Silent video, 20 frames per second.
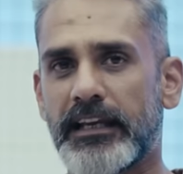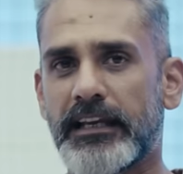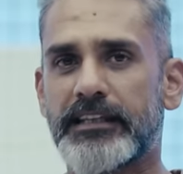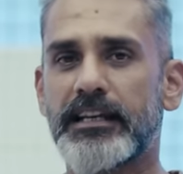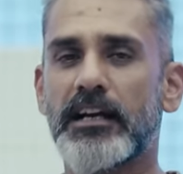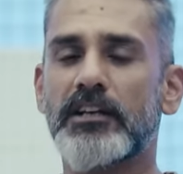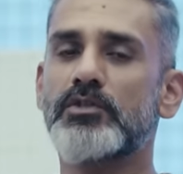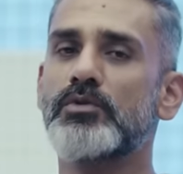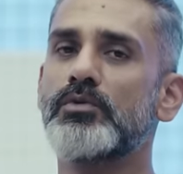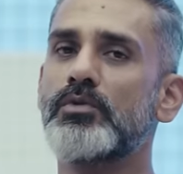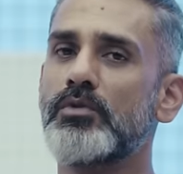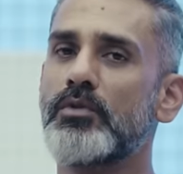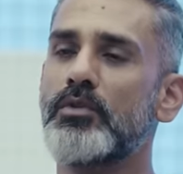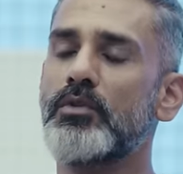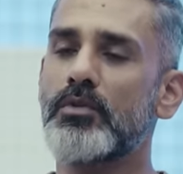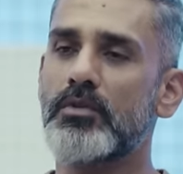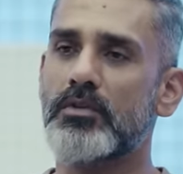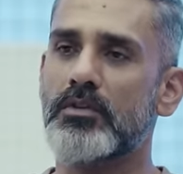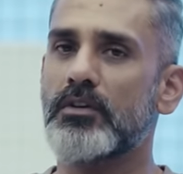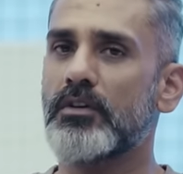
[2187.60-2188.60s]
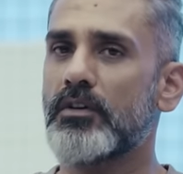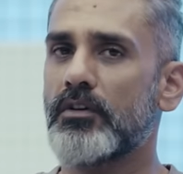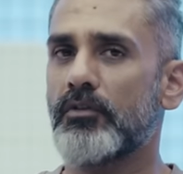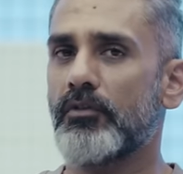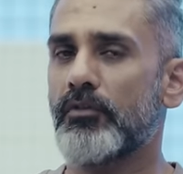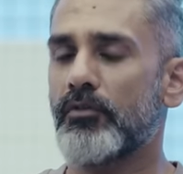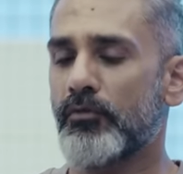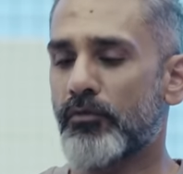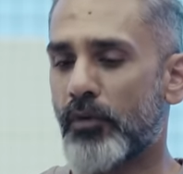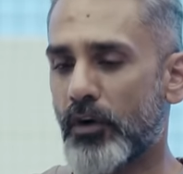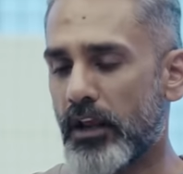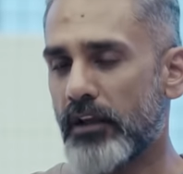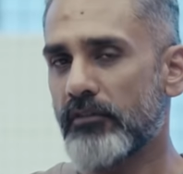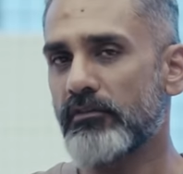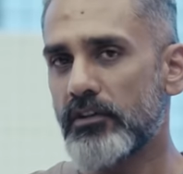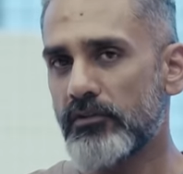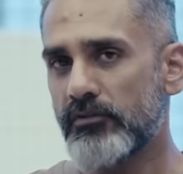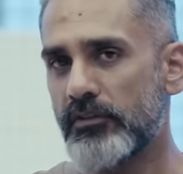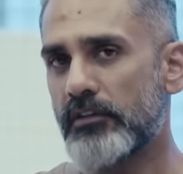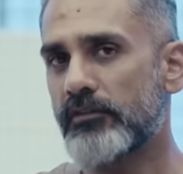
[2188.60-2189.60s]
Yeah, so look,
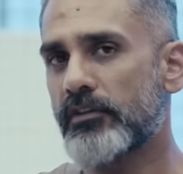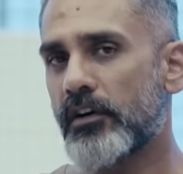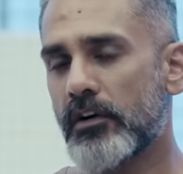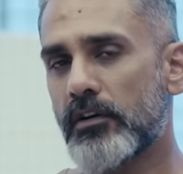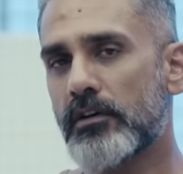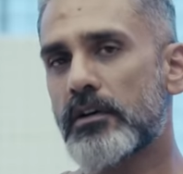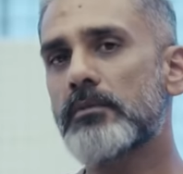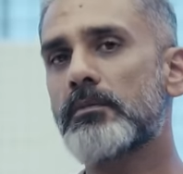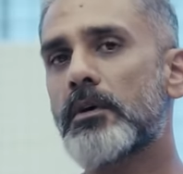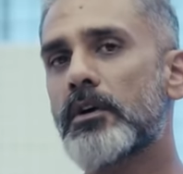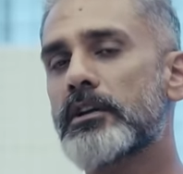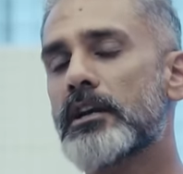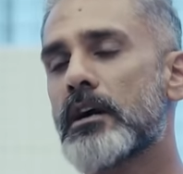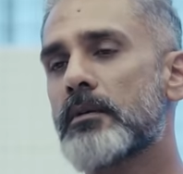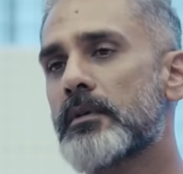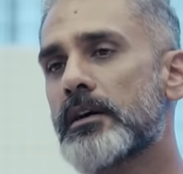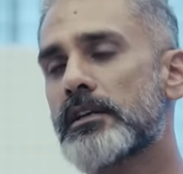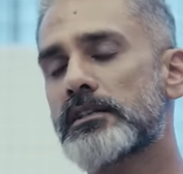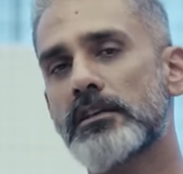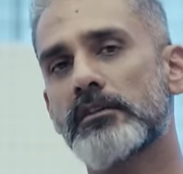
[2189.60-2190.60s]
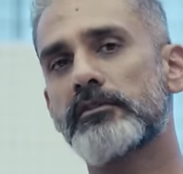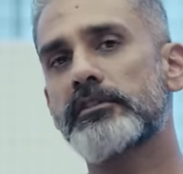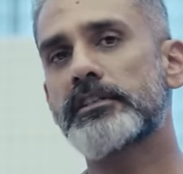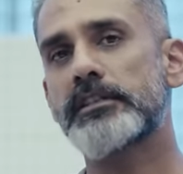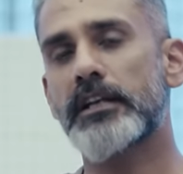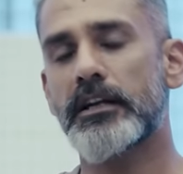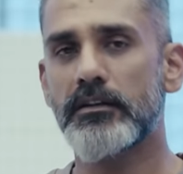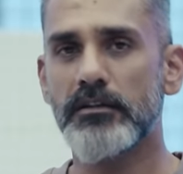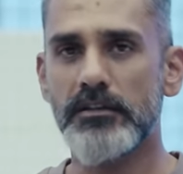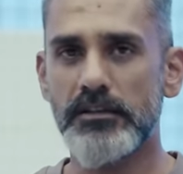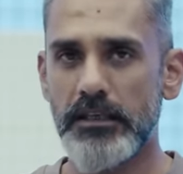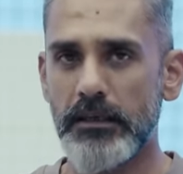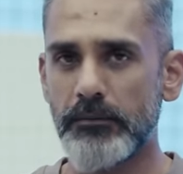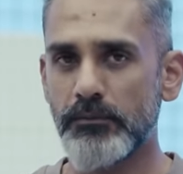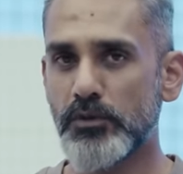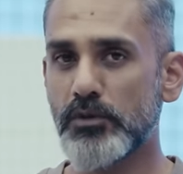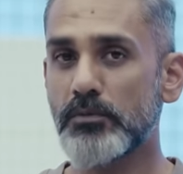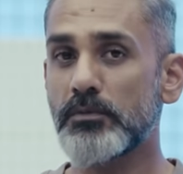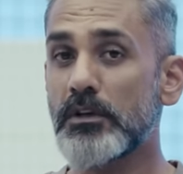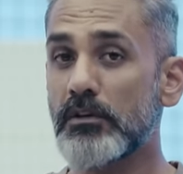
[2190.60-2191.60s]
whatever we've heard about Yamaha service center
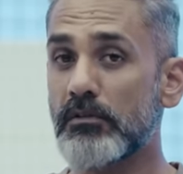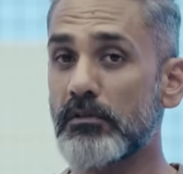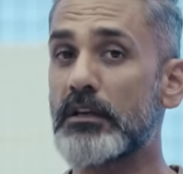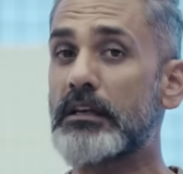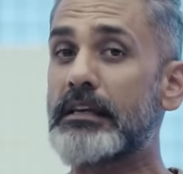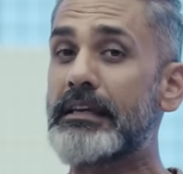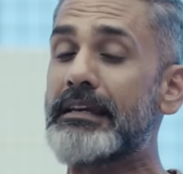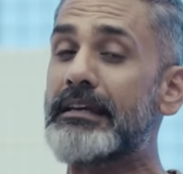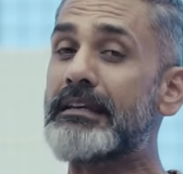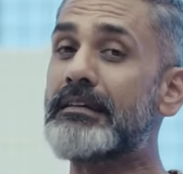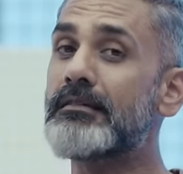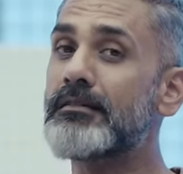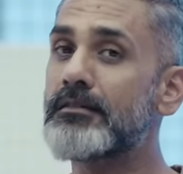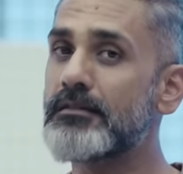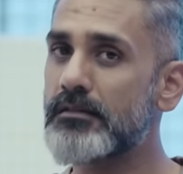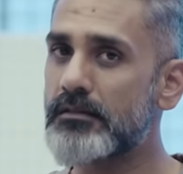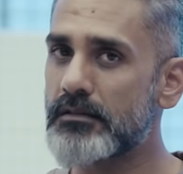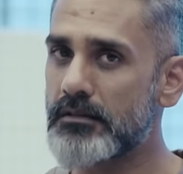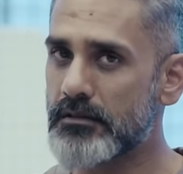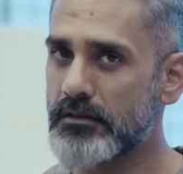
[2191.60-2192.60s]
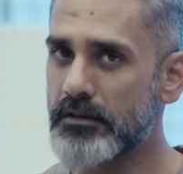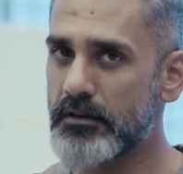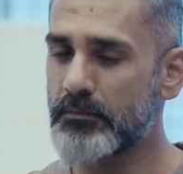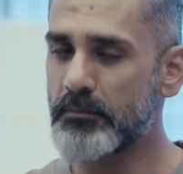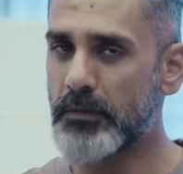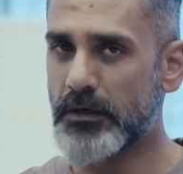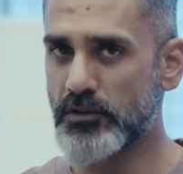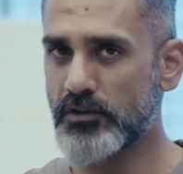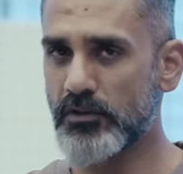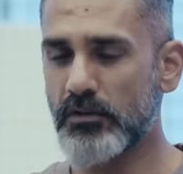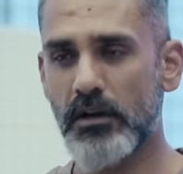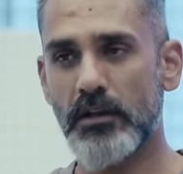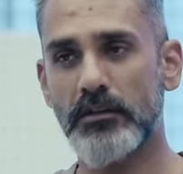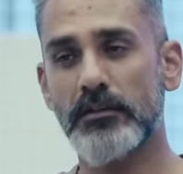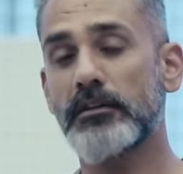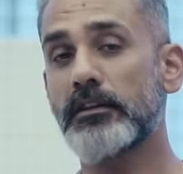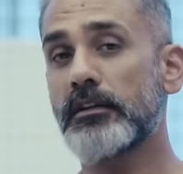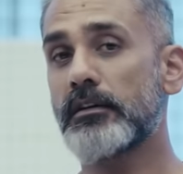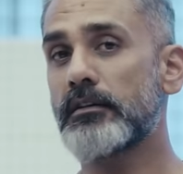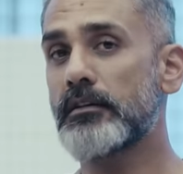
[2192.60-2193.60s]
seems to be a really inconsistent picture
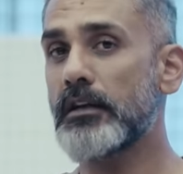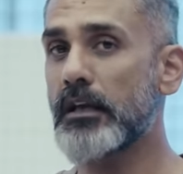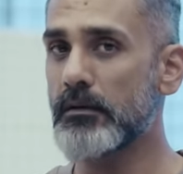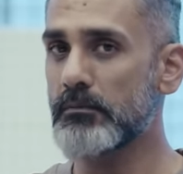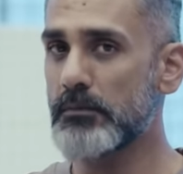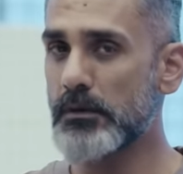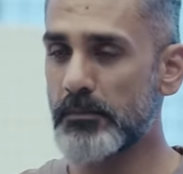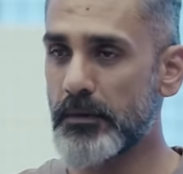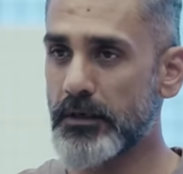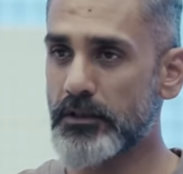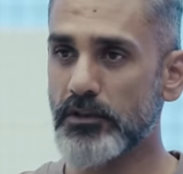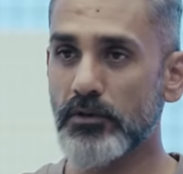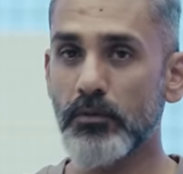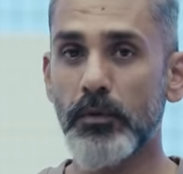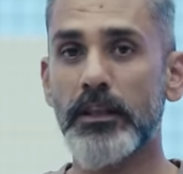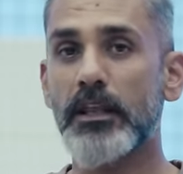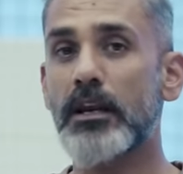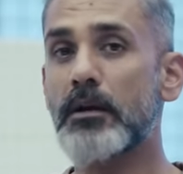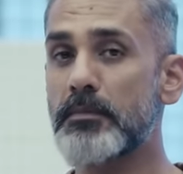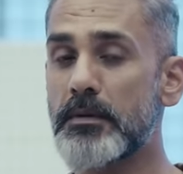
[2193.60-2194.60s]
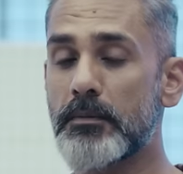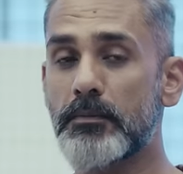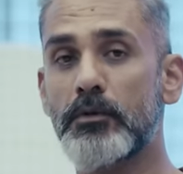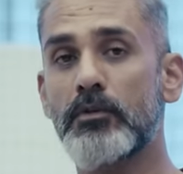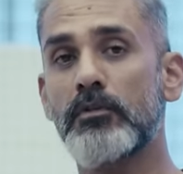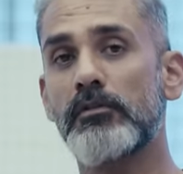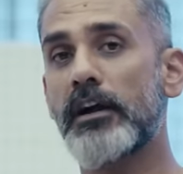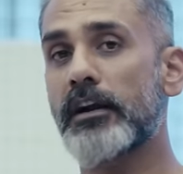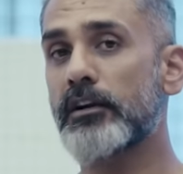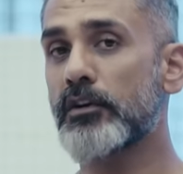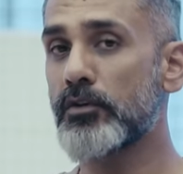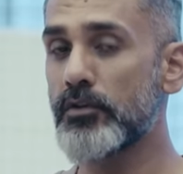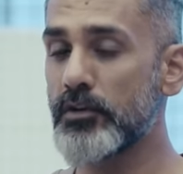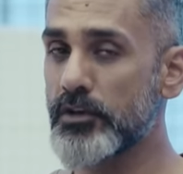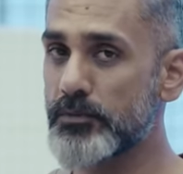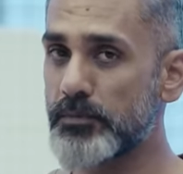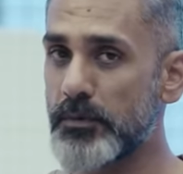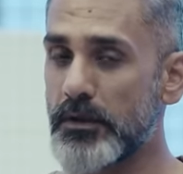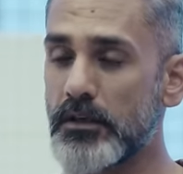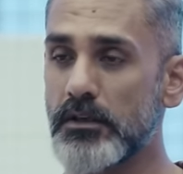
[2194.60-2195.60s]
rather than a terrible picture where there are people who had good
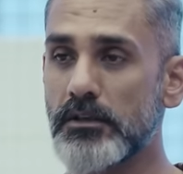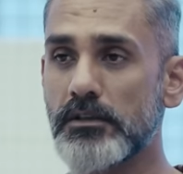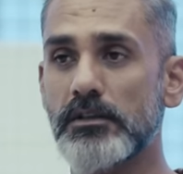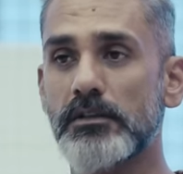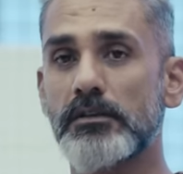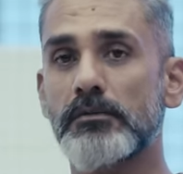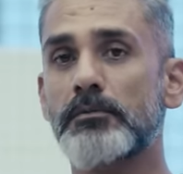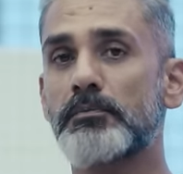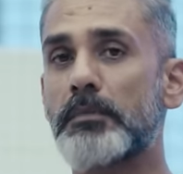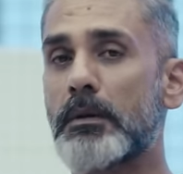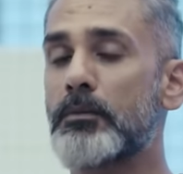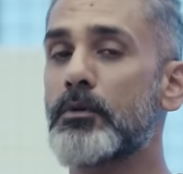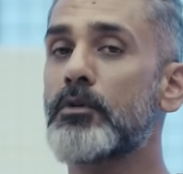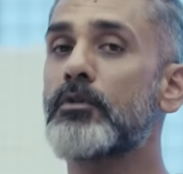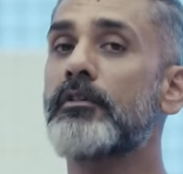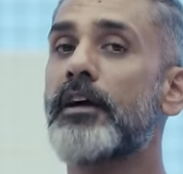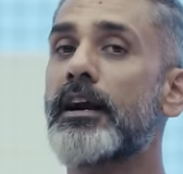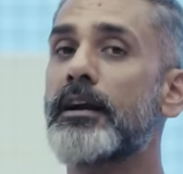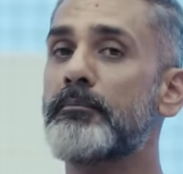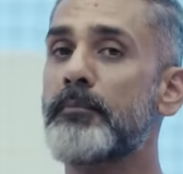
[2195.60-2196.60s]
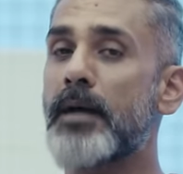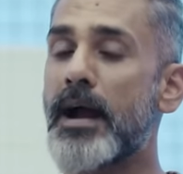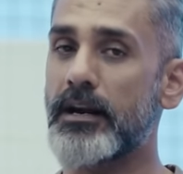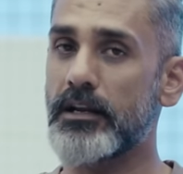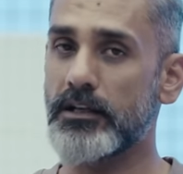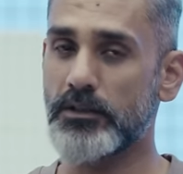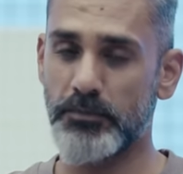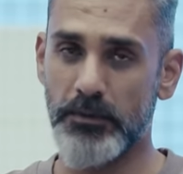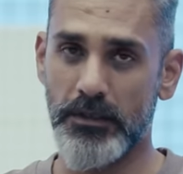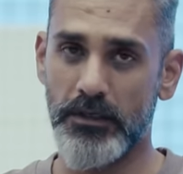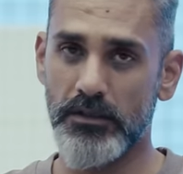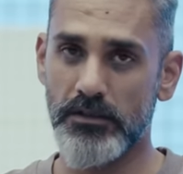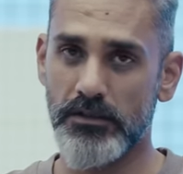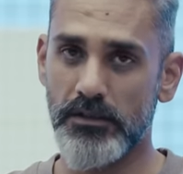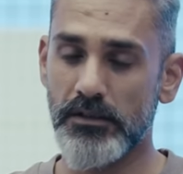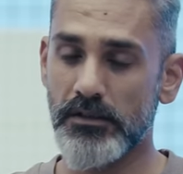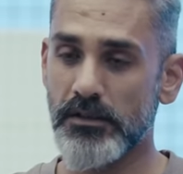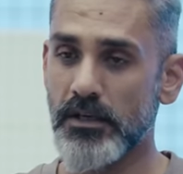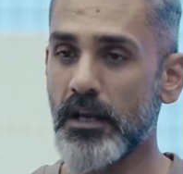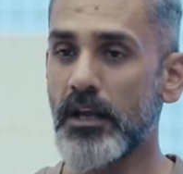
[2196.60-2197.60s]
experiences and people who had bad
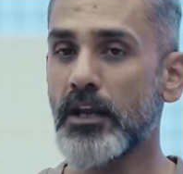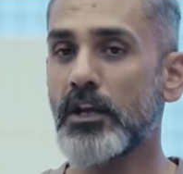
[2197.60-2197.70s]
experiences.